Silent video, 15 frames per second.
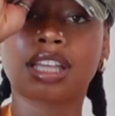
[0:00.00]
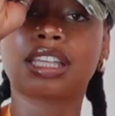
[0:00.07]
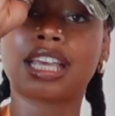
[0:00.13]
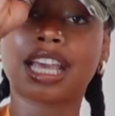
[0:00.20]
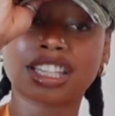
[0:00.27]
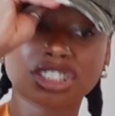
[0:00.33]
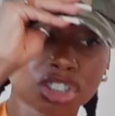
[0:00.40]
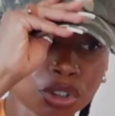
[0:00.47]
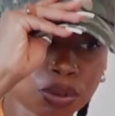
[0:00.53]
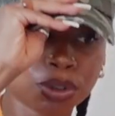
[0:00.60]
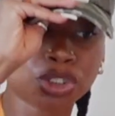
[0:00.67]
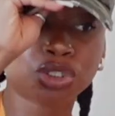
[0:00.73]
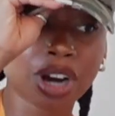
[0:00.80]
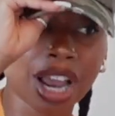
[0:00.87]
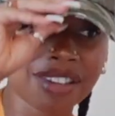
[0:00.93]
Guess who
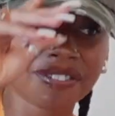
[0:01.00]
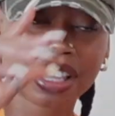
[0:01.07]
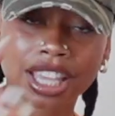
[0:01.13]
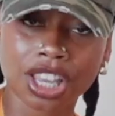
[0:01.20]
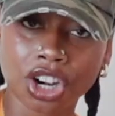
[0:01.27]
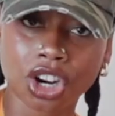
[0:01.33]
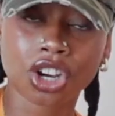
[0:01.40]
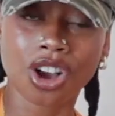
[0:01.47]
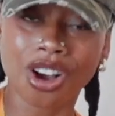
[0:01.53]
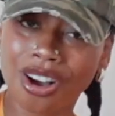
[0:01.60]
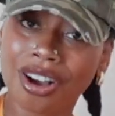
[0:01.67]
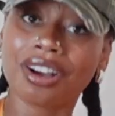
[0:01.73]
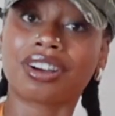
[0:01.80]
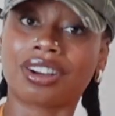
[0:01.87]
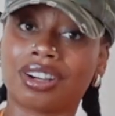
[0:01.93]
was driving in her
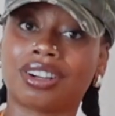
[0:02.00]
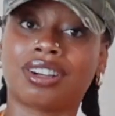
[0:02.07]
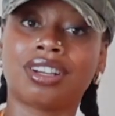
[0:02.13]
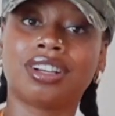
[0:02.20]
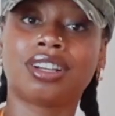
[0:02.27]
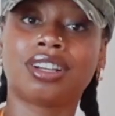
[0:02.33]
car?